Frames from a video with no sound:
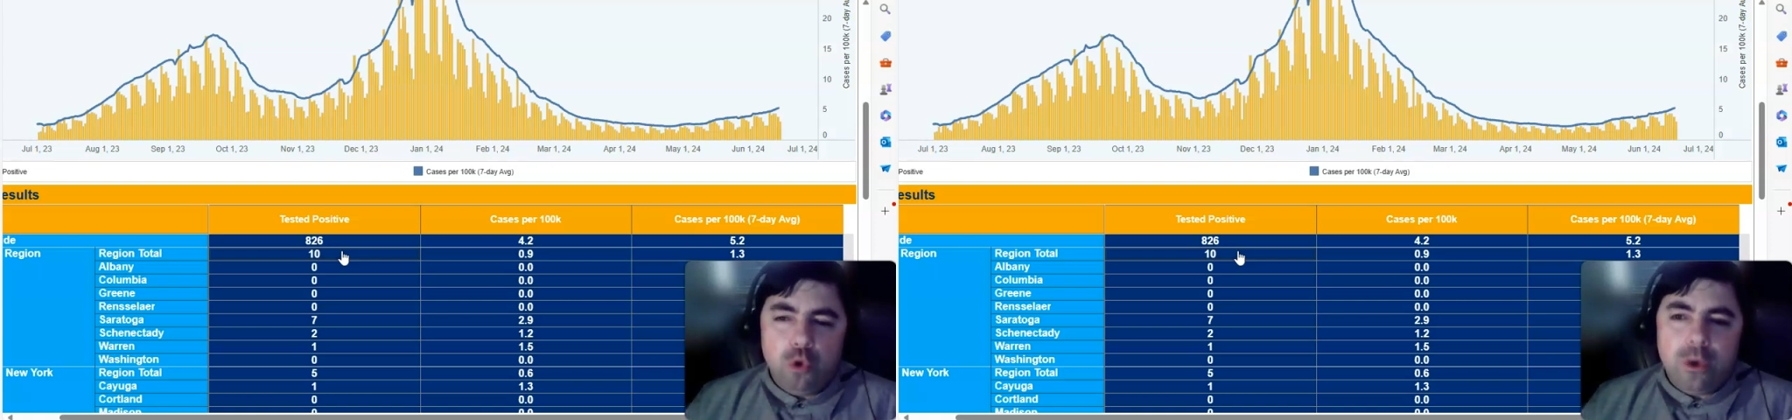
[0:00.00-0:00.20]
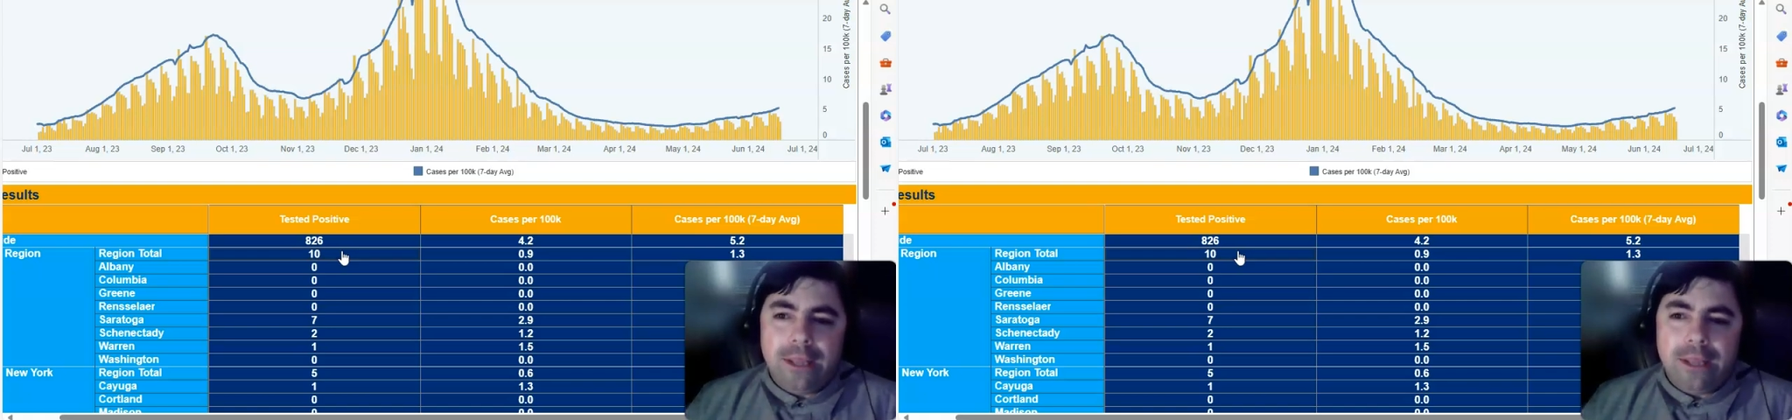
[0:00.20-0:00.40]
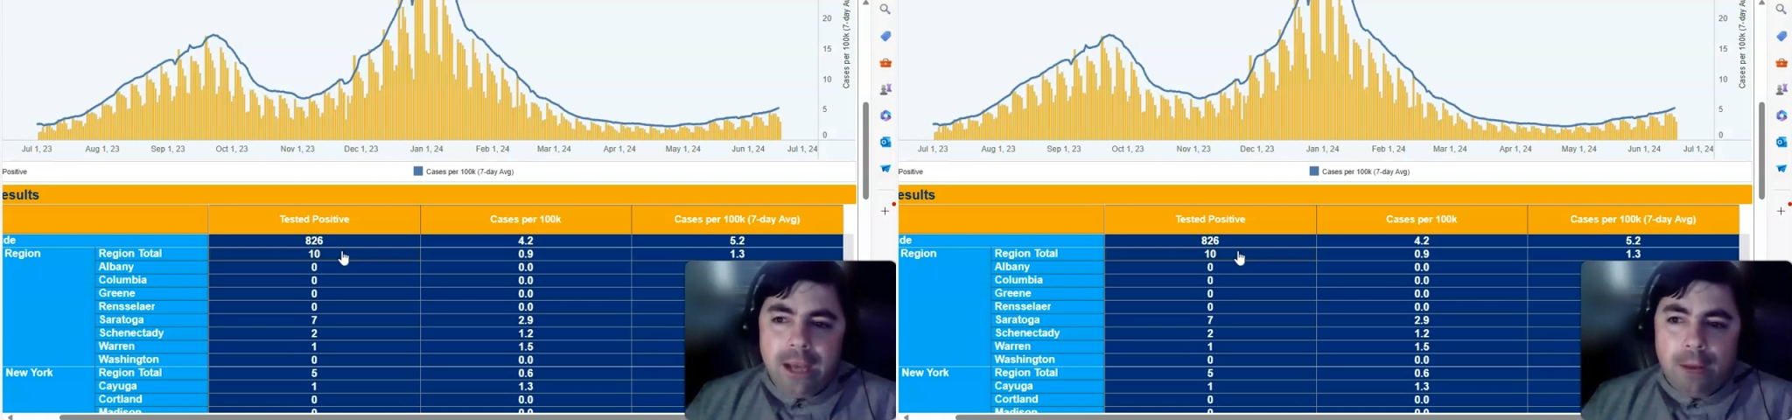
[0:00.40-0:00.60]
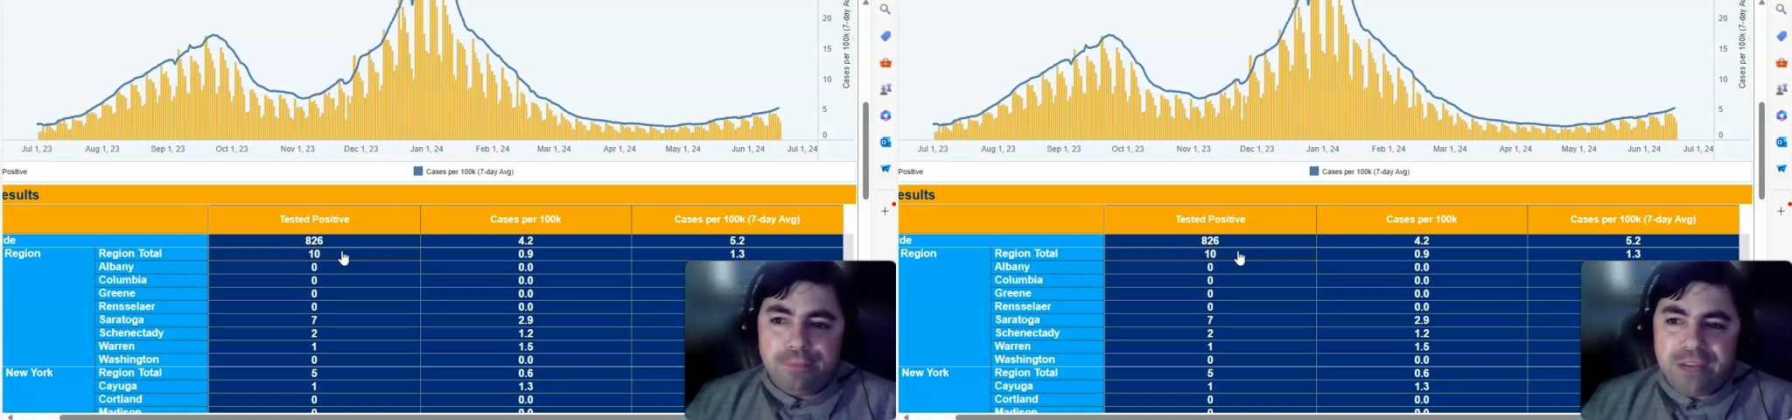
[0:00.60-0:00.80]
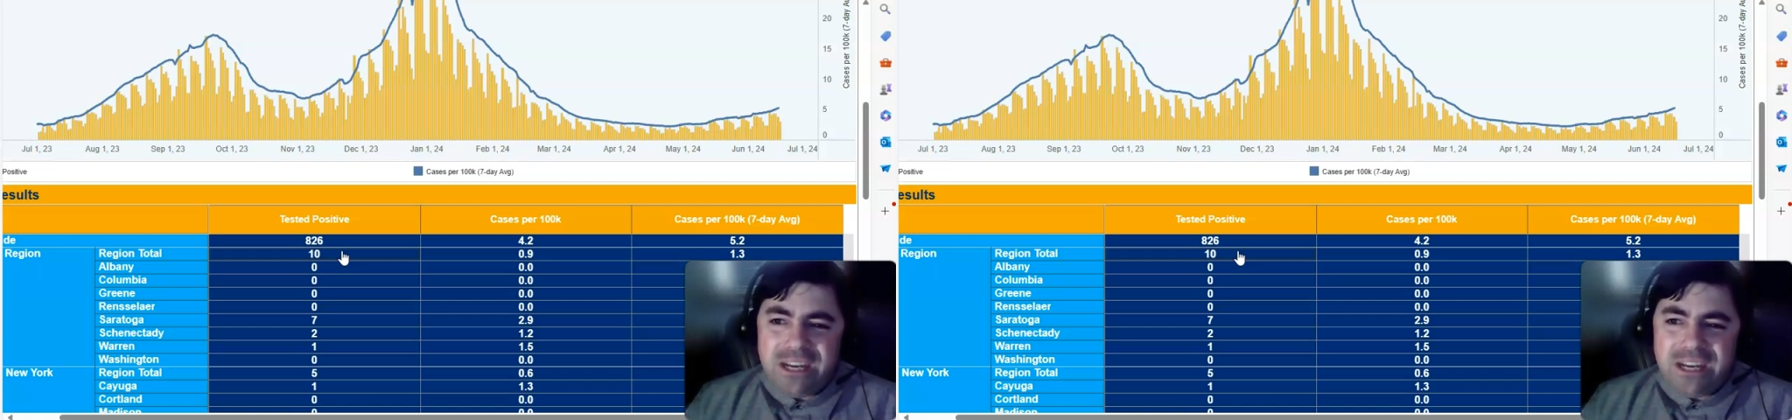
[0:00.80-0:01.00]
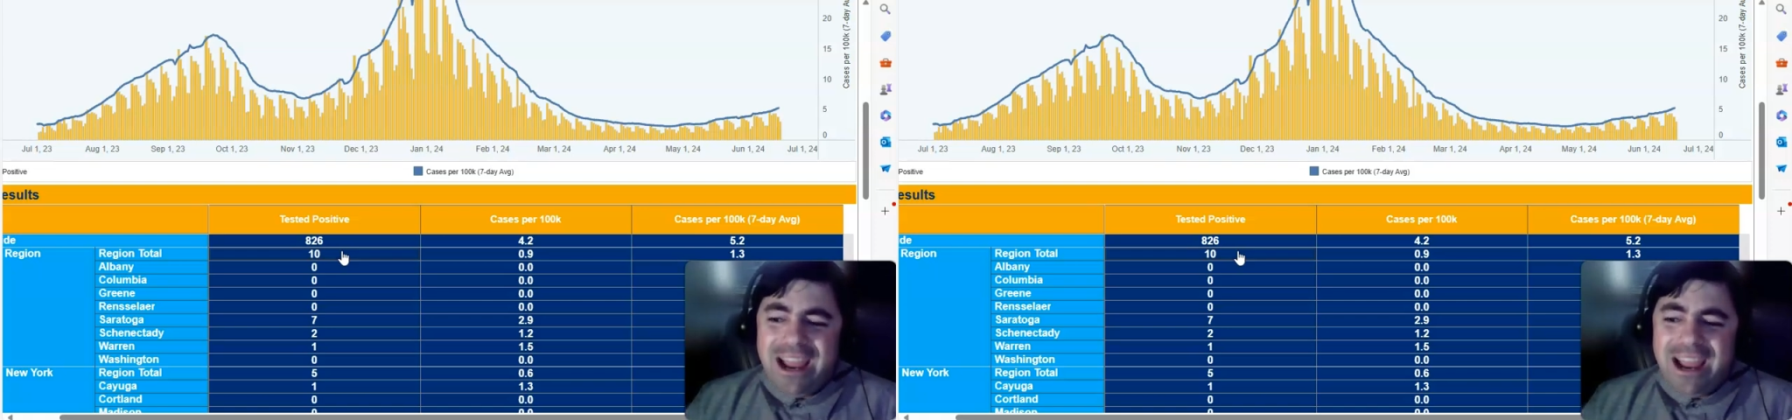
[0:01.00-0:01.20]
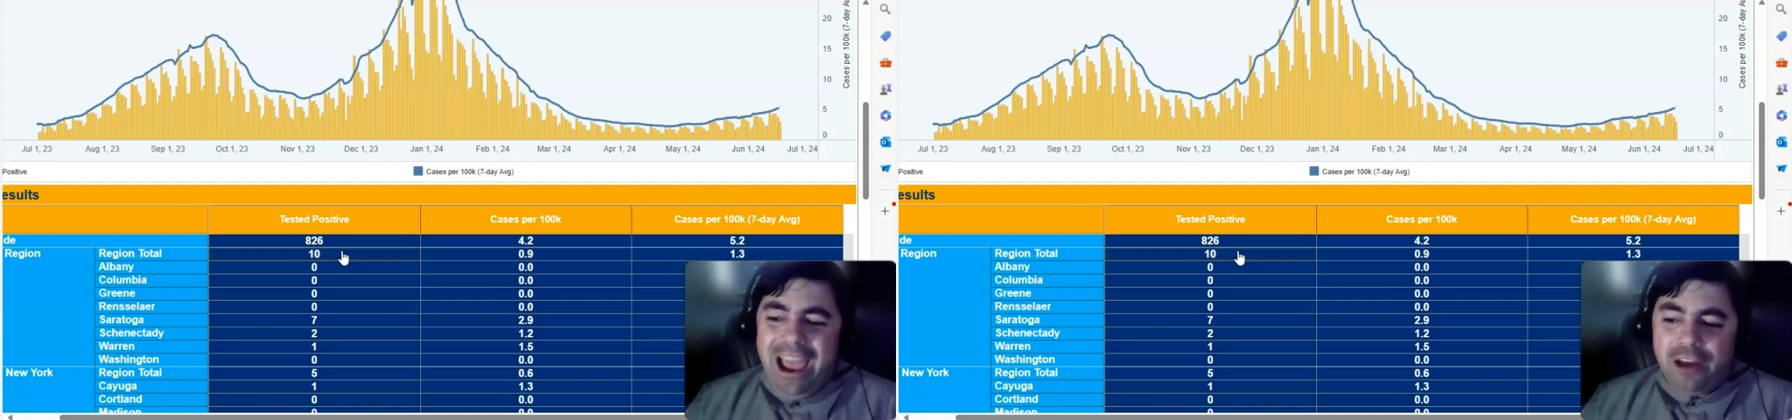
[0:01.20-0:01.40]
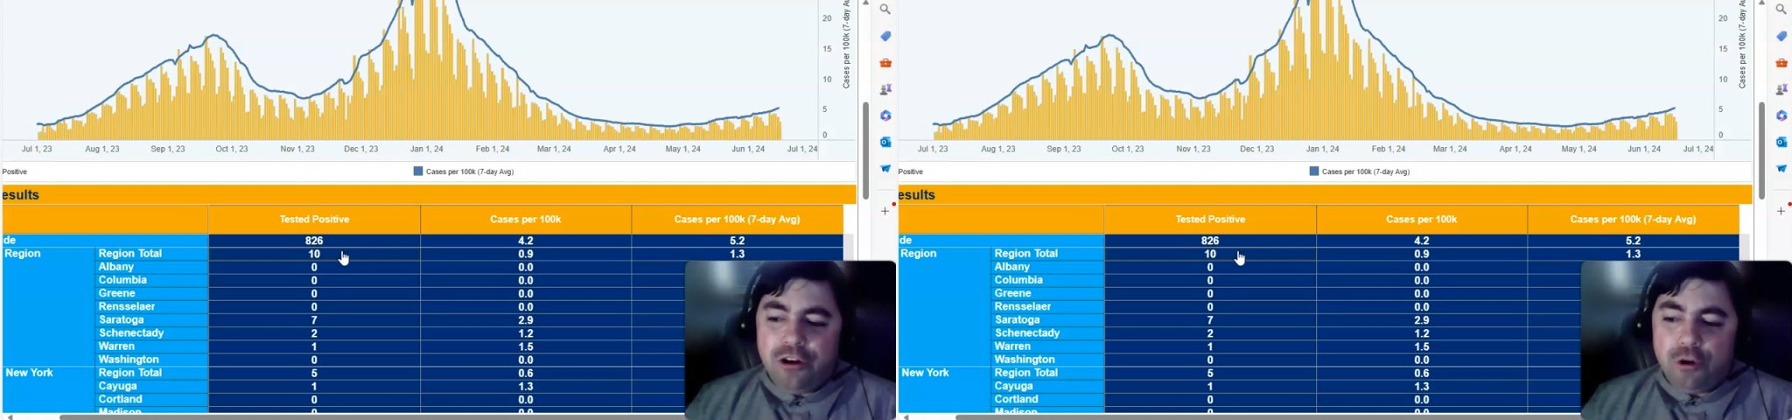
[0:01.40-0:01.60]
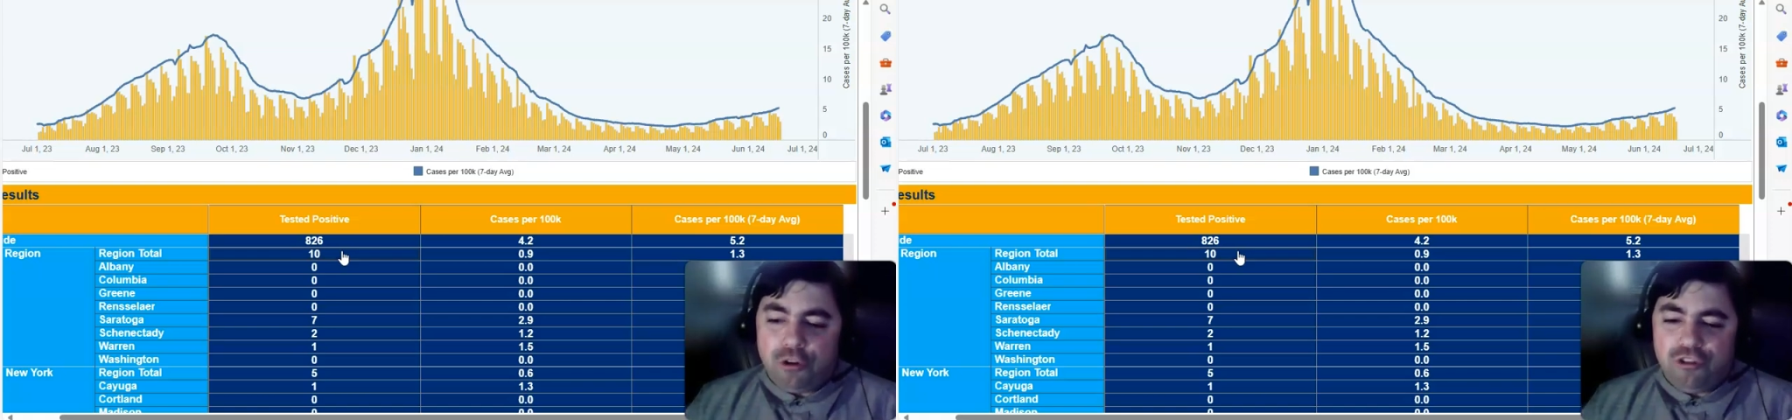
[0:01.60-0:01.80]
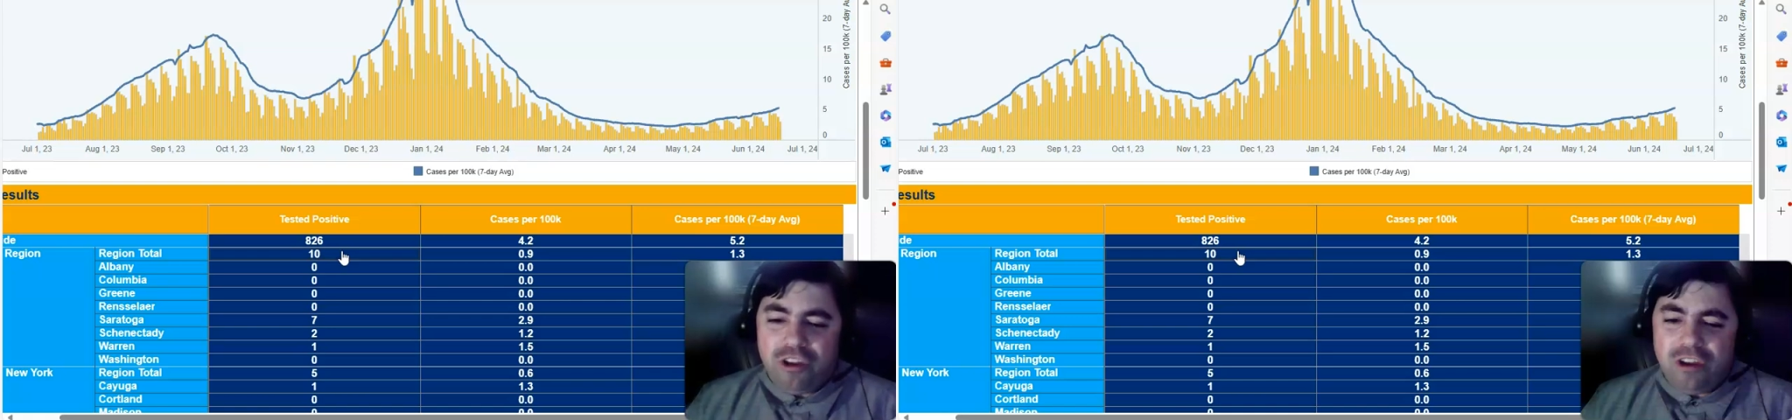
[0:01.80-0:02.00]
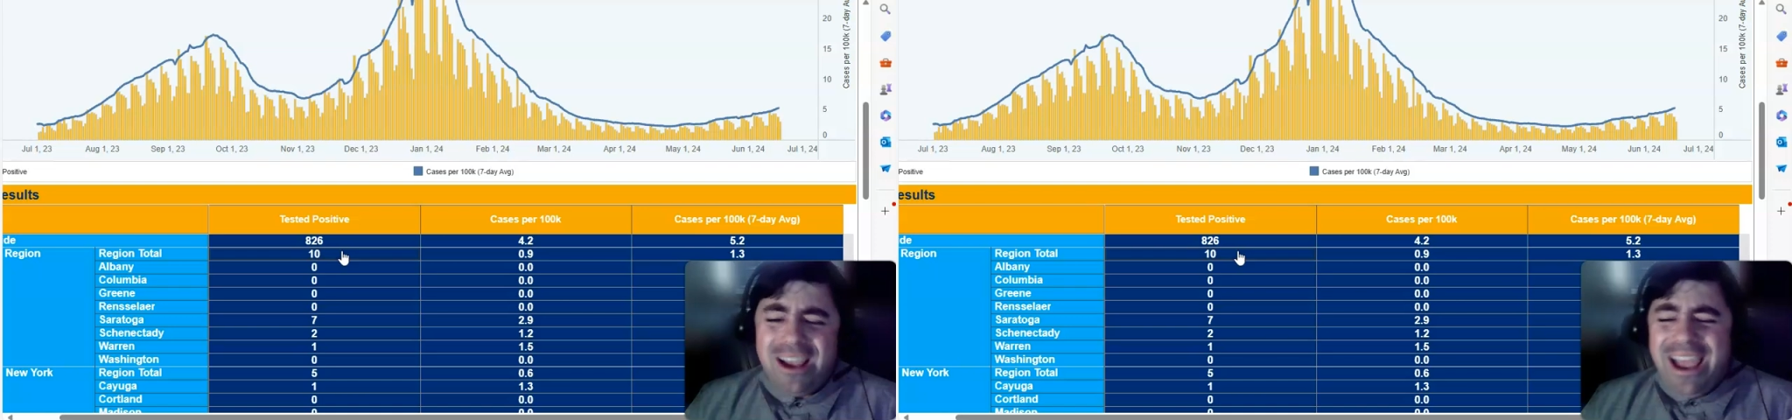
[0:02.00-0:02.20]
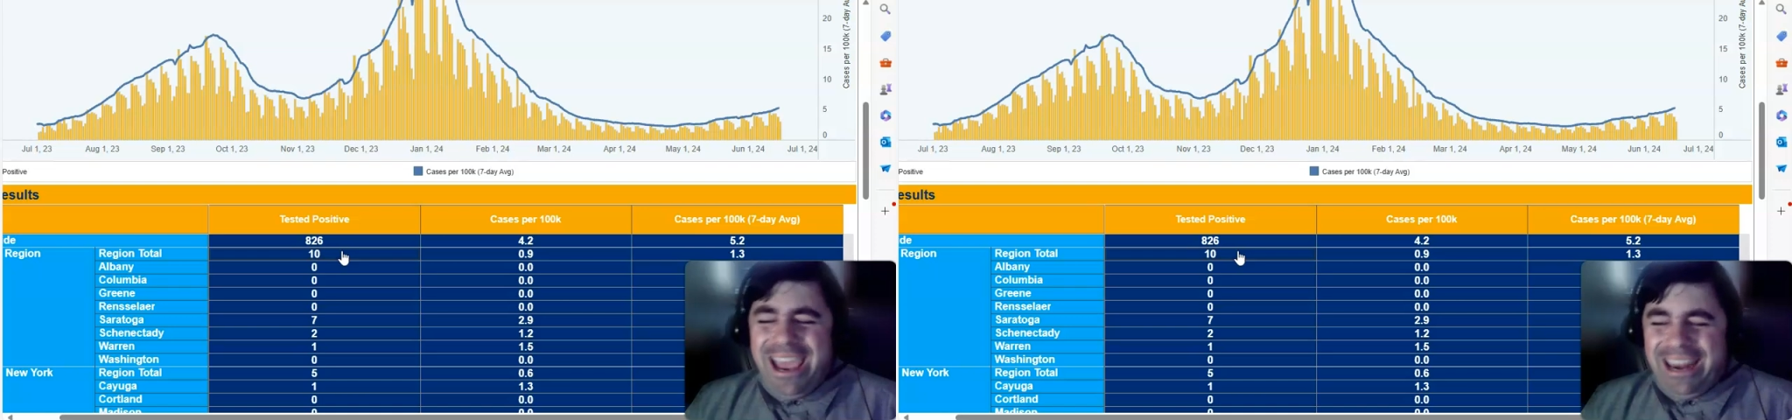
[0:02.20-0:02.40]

do get the update out of New York City,